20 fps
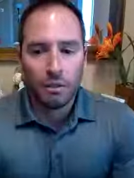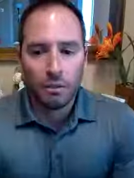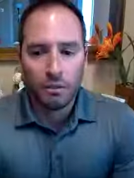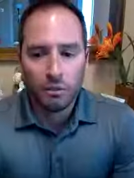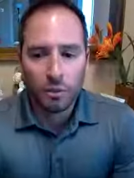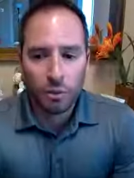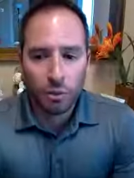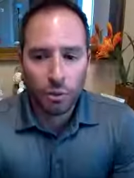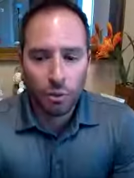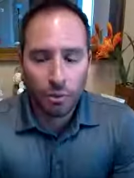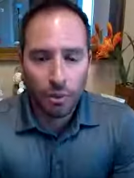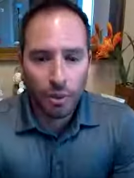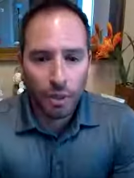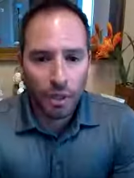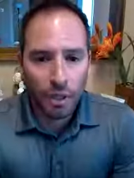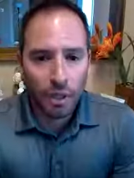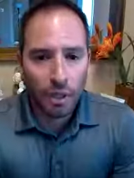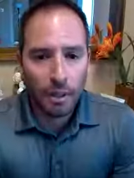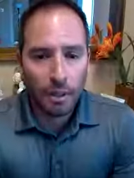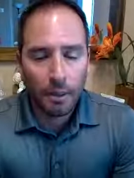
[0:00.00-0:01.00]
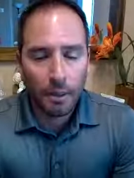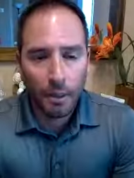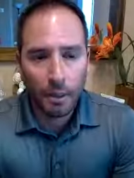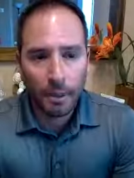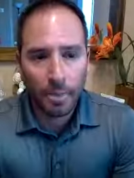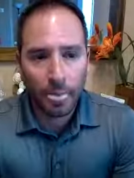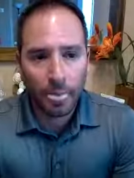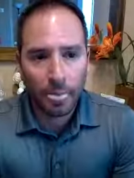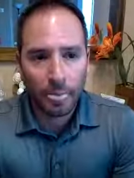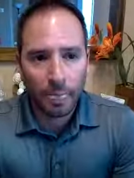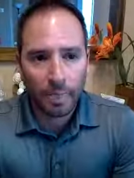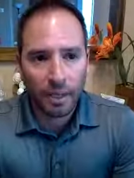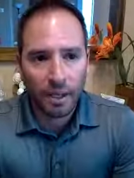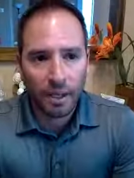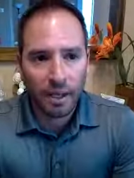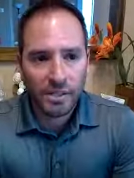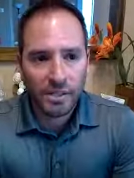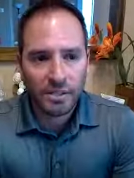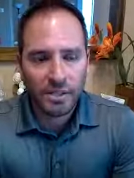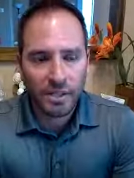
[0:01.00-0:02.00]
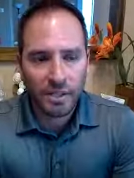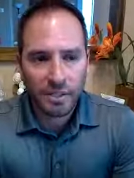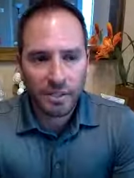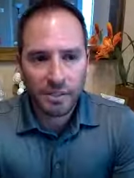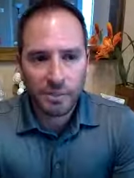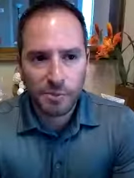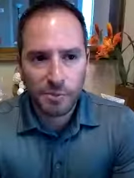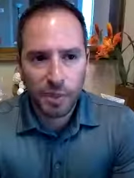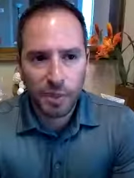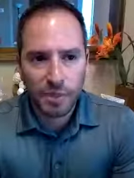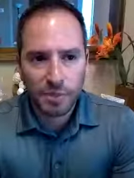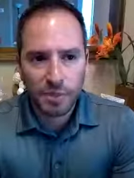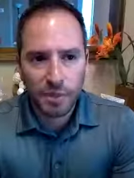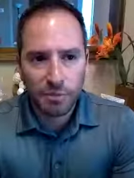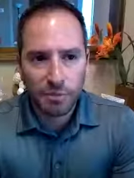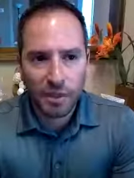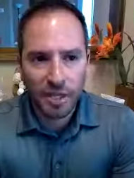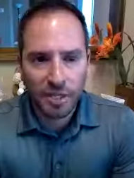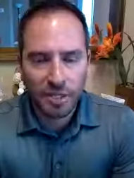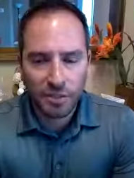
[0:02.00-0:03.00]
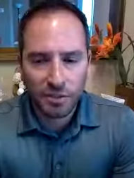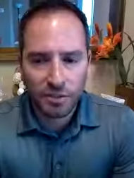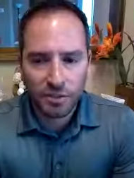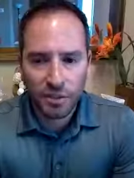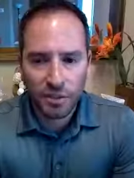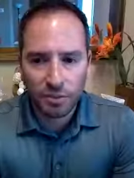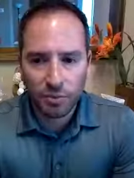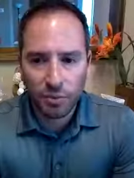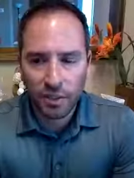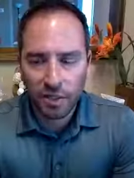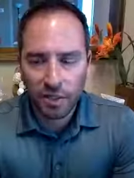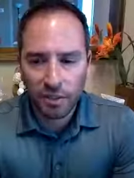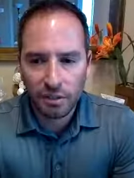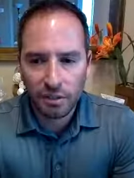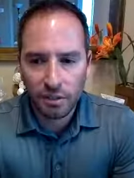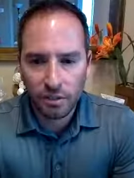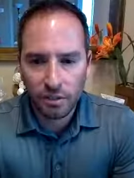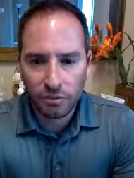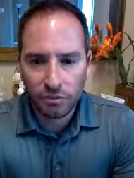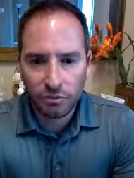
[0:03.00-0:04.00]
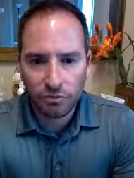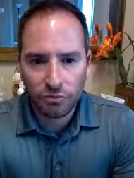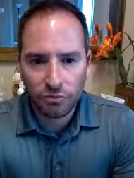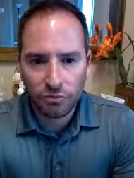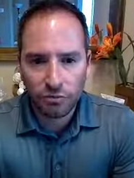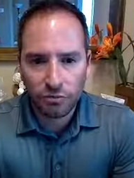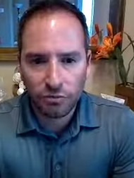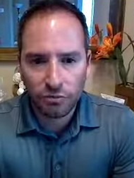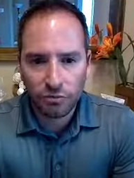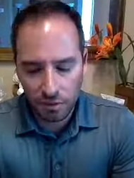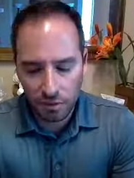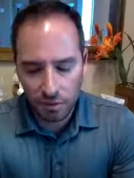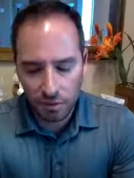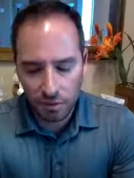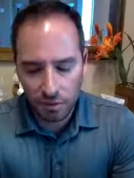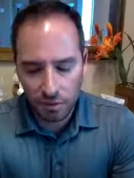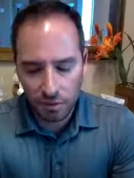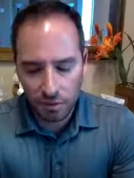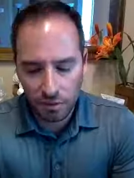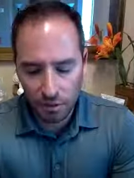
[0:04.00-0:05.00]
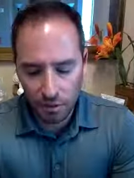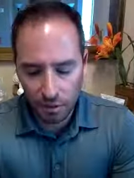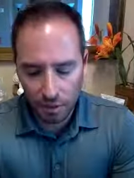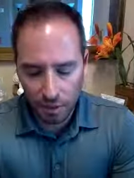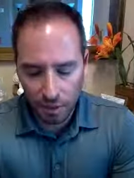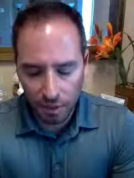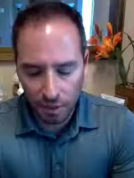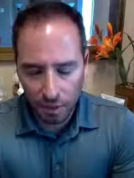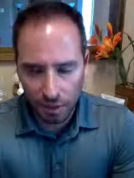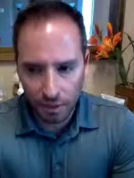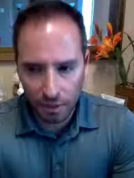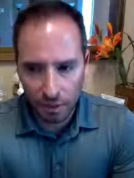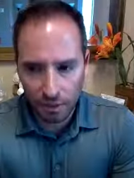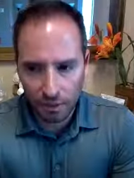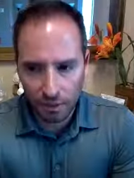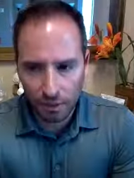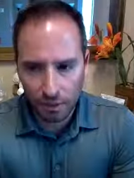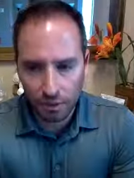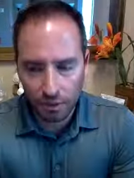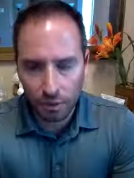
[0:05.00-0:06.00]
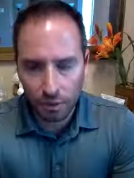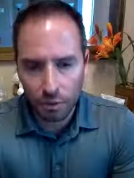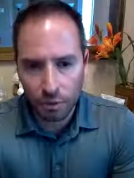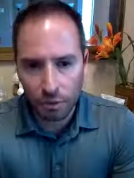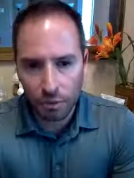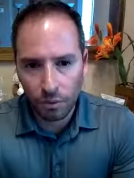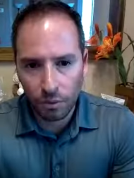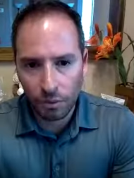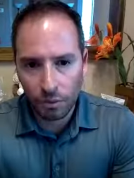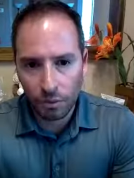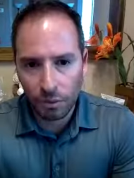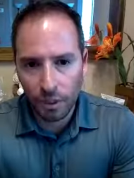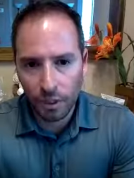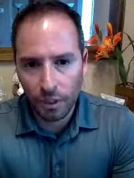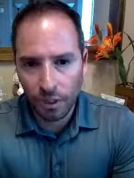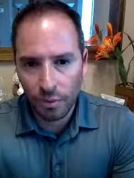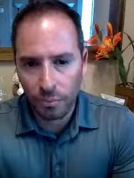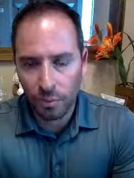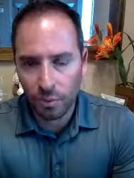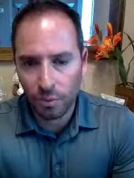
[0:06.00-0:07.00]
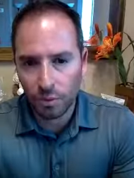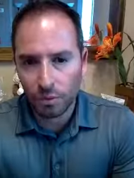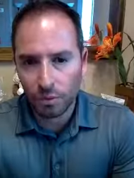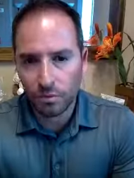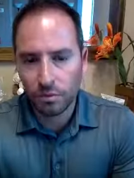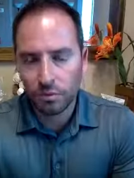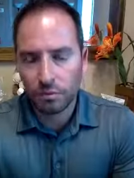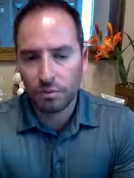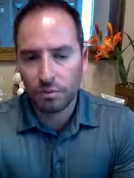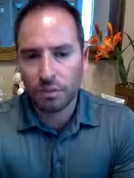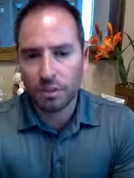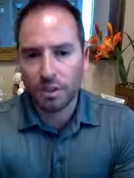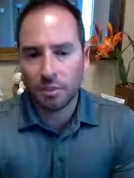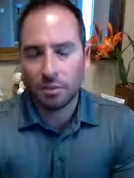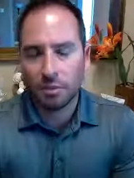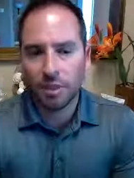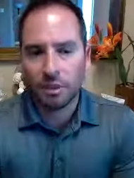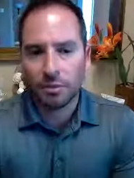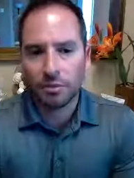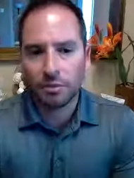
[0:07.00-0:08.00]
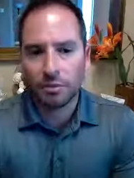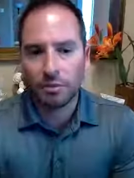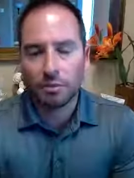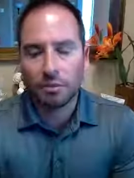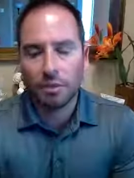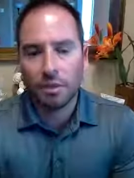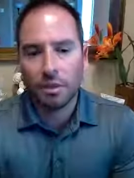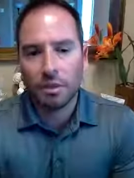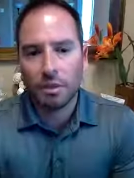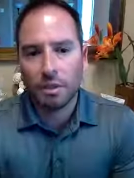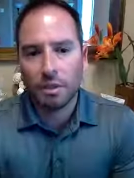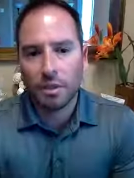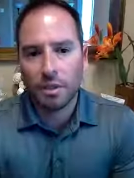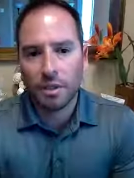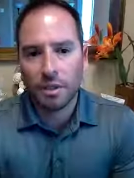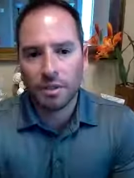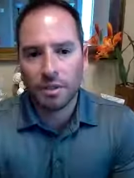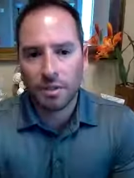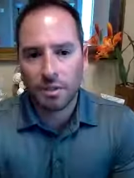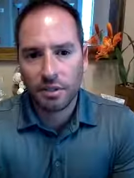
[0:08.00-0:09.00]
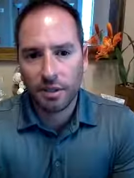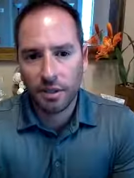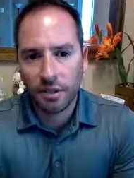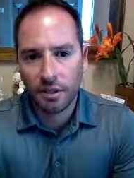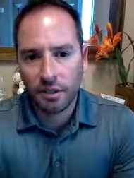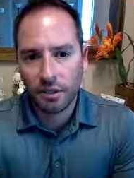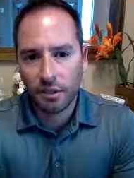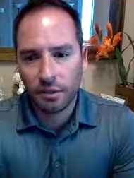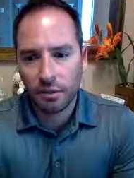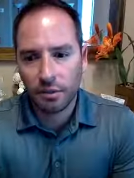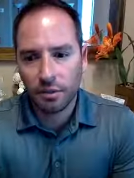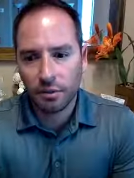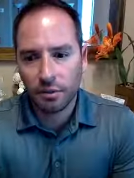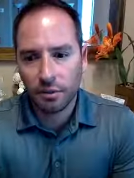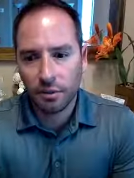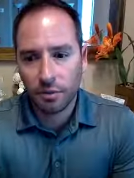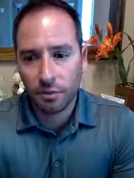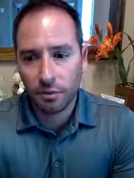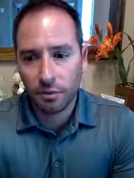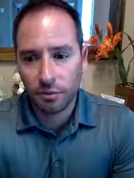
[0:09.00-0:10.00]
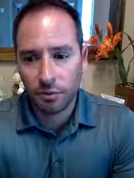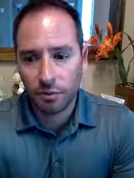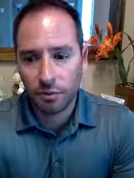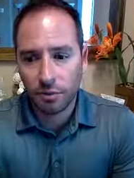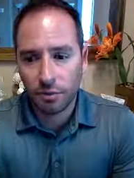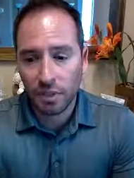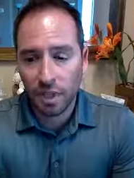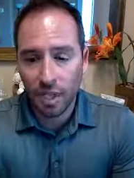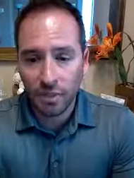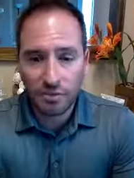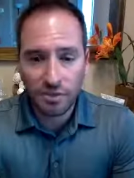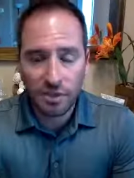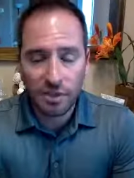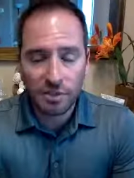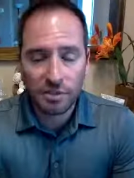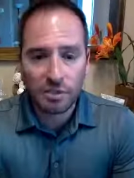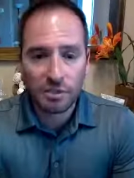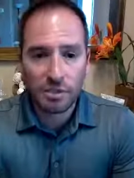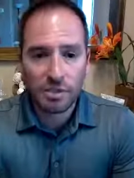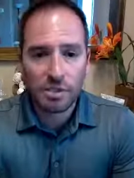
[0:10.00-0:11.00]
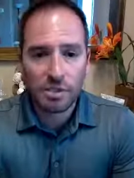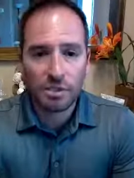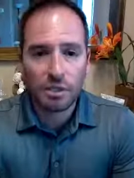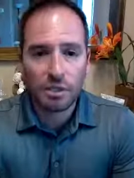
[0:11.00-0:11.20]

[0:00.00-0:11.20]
So, uh, I started this project back in January 1st of this year, and on April thereabout, I started those live sessions